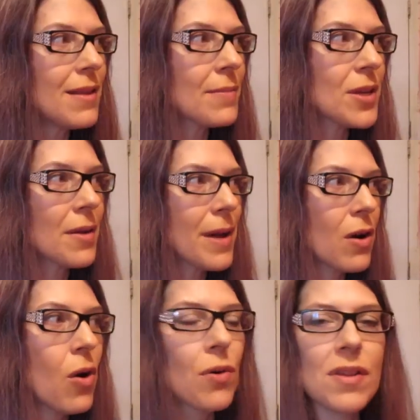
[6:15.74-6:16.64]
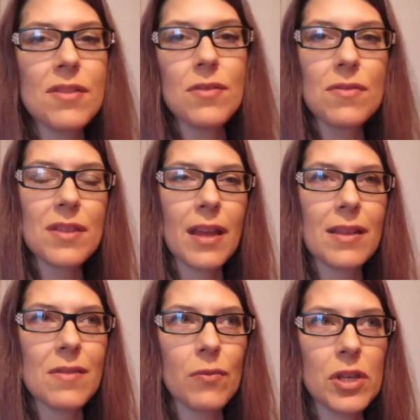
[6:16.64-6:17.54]
I'm talking about hoax news
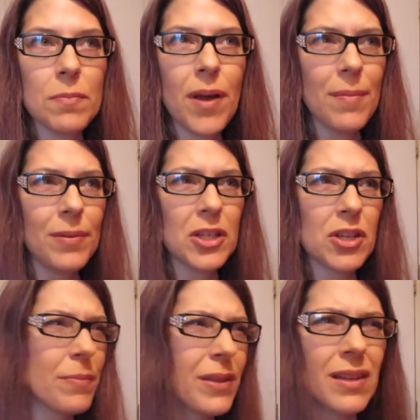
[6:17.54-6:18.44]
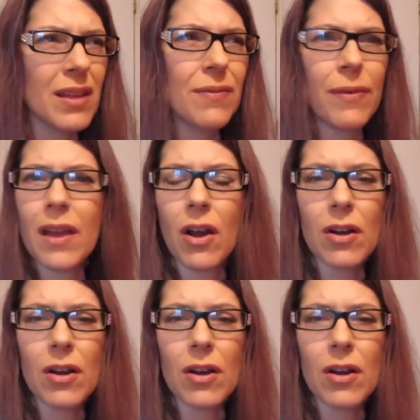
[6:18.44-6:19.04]
sites which publish completely fake